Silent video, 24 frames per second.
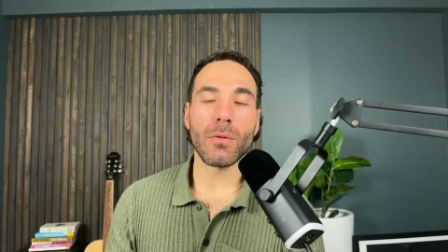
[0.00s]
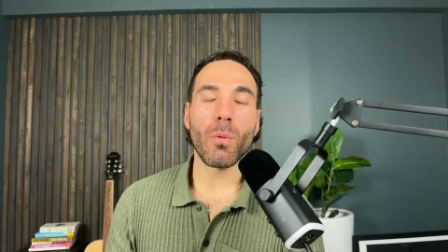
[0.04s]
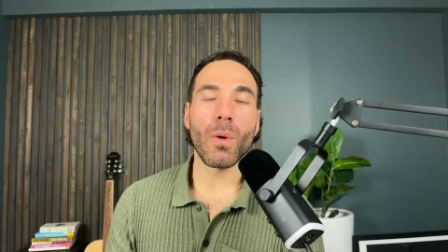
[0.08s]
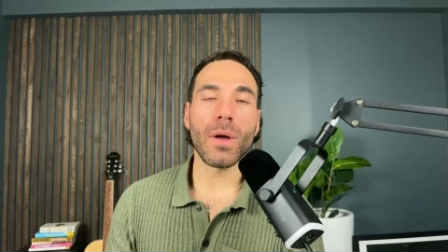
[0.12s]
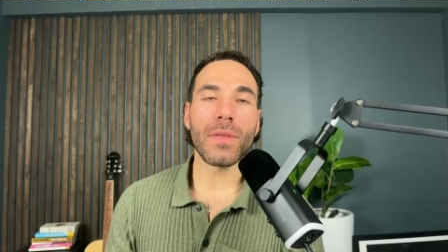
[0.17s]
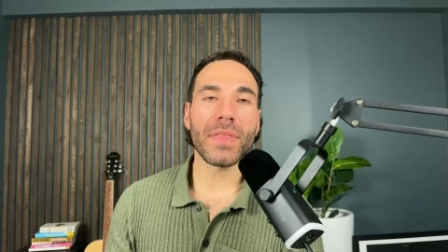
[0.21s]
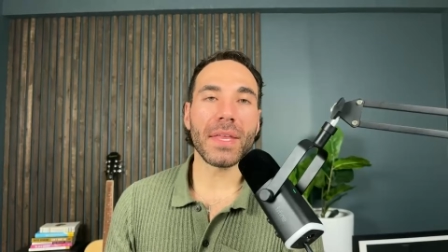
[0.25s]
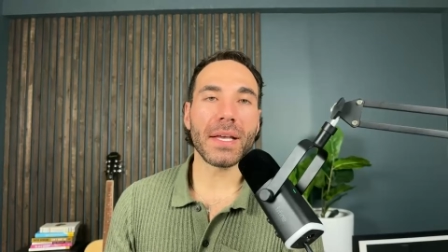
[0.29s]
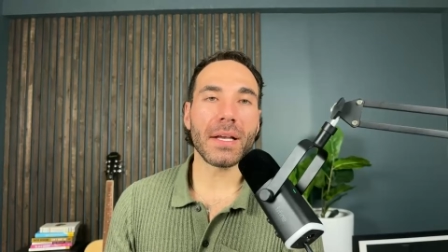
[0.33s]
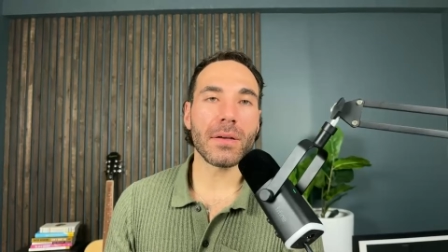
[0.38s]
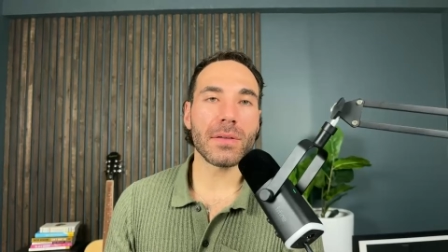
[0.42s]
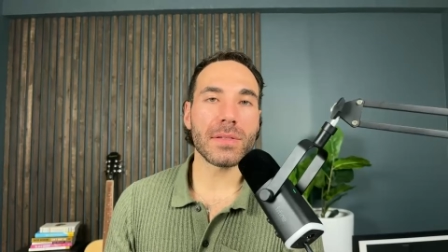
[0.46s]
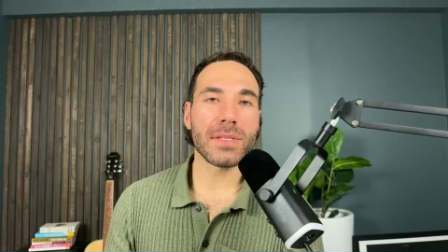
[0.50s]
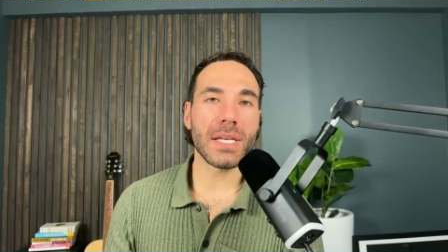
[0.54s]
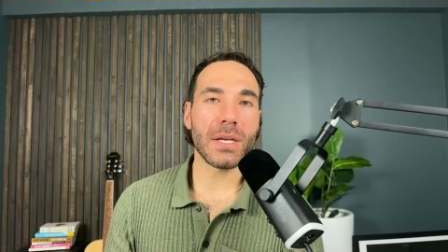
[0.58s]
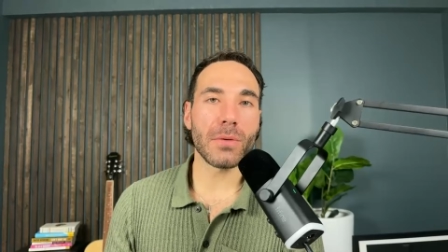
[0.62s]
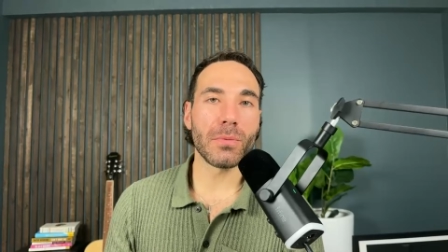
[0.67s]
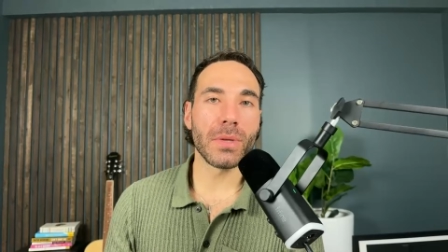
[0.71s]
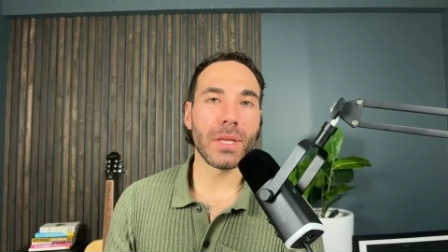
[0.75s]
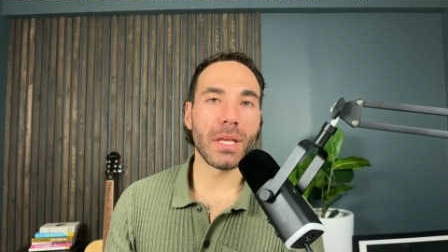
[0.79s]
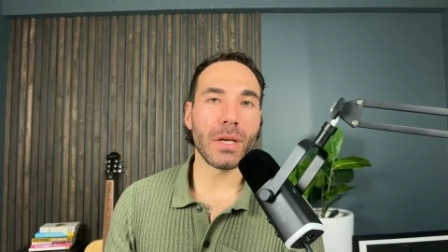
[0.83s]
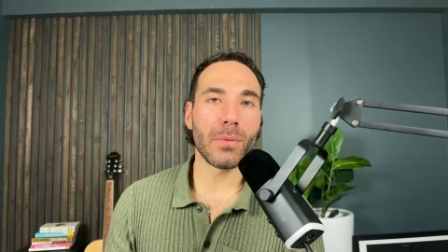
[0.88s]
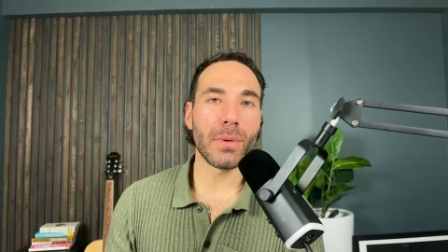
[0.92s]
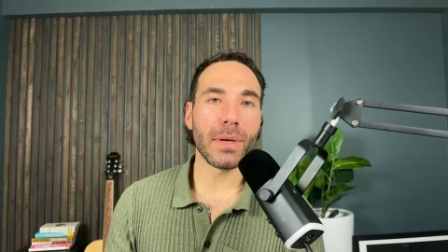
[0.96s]
one thing I'll say
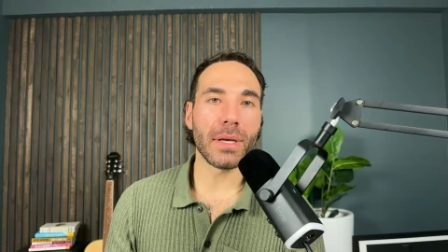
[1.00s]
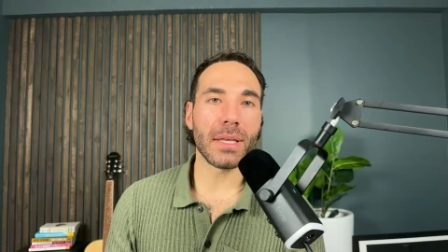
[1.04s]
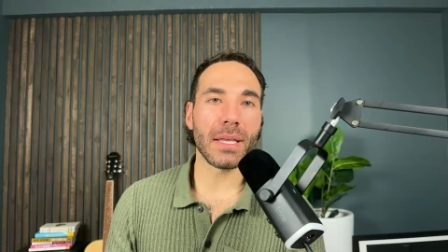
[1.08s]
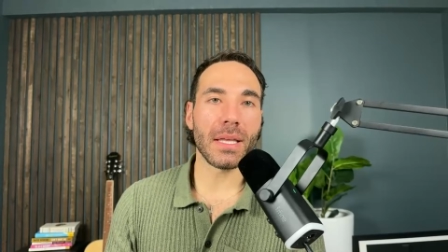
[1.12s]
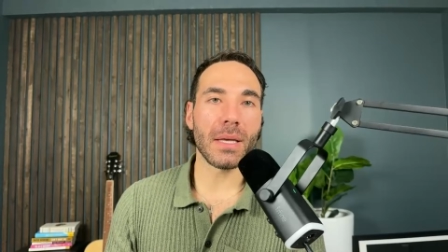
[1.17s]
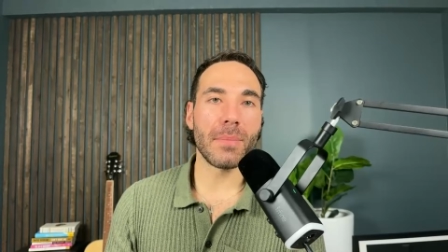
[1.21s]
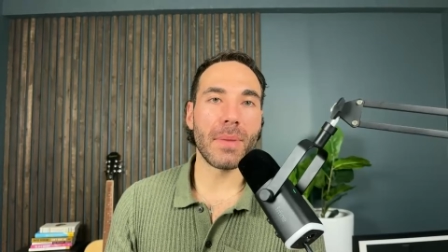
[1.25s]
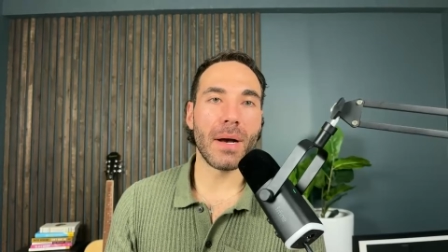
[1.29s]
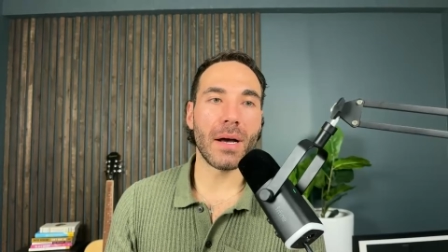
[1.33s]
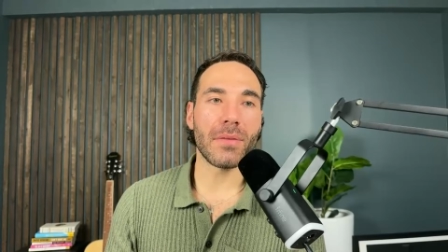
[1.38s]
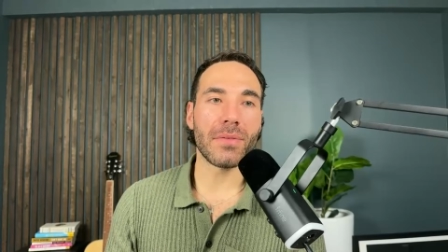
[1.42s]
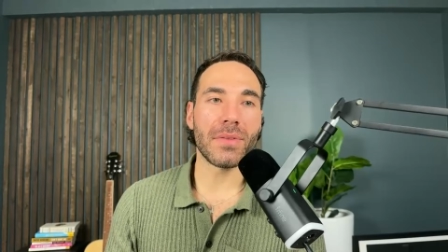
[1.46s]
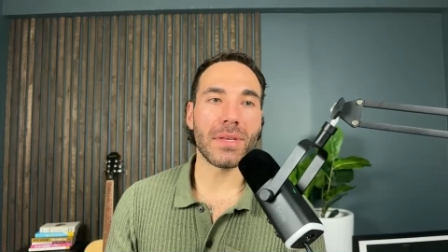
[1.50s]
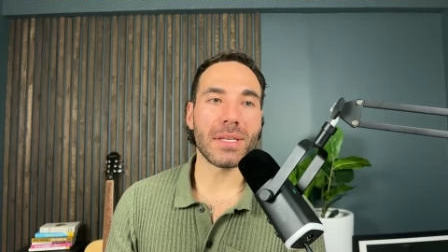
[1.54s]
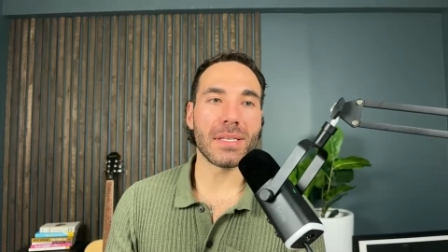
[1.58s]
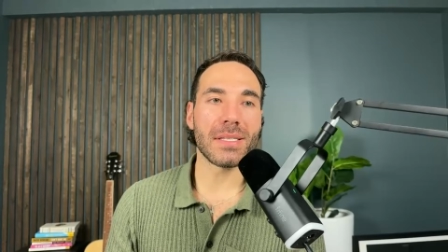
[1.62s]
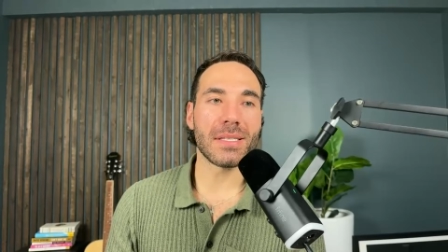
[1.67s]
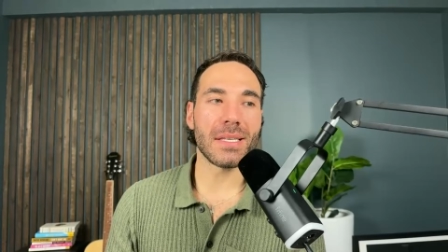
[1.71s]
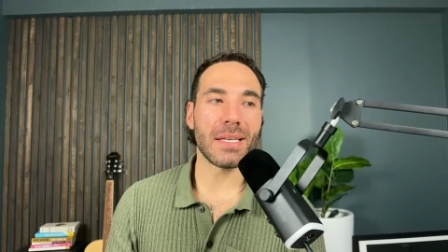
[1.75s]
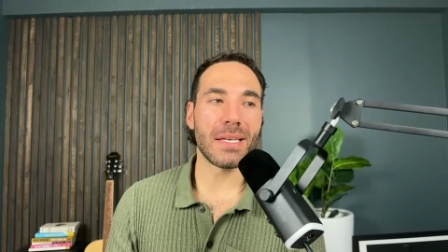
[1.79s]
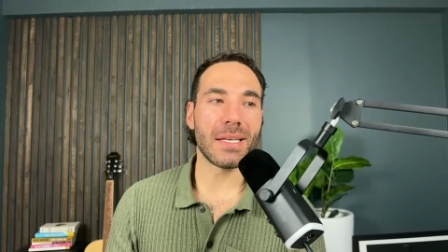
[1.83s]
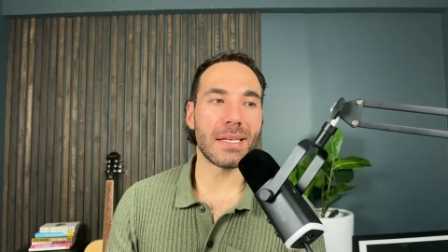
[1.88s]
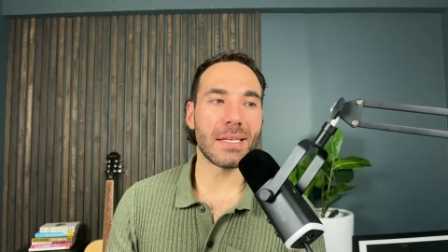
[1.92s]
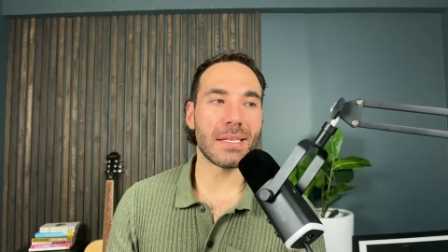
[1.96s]
really quickly about
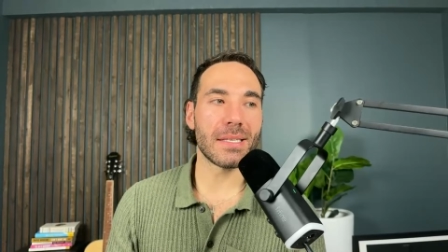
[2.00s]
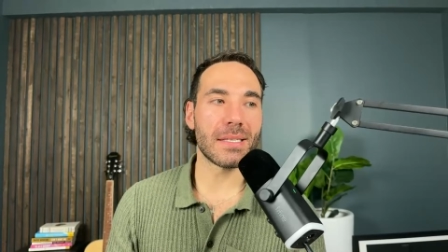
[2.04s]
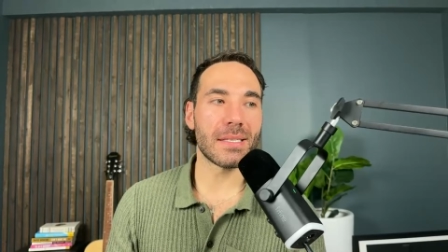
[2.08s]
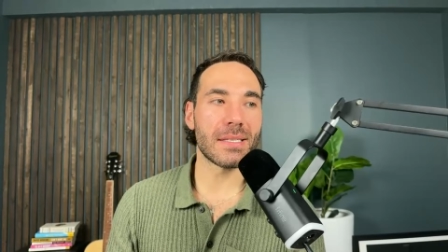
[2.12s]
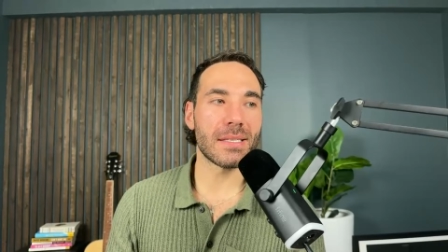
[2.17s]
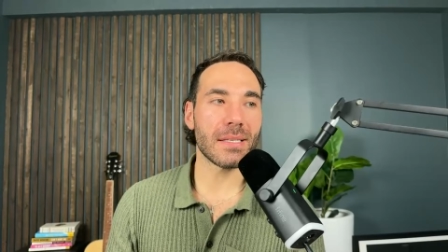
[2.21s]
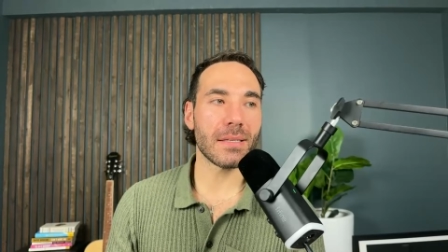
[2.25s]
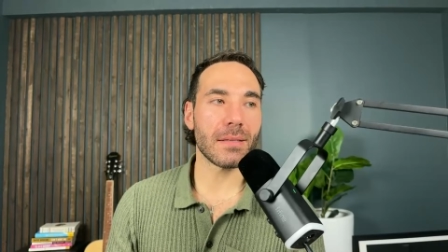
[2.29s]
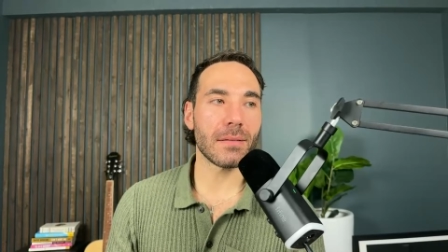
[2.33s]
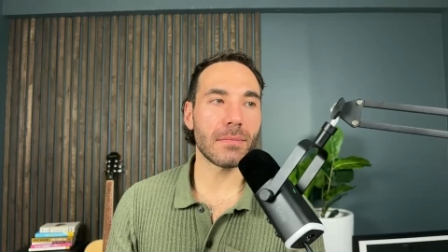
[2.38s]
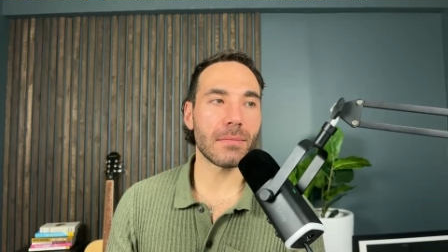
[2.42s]
this is,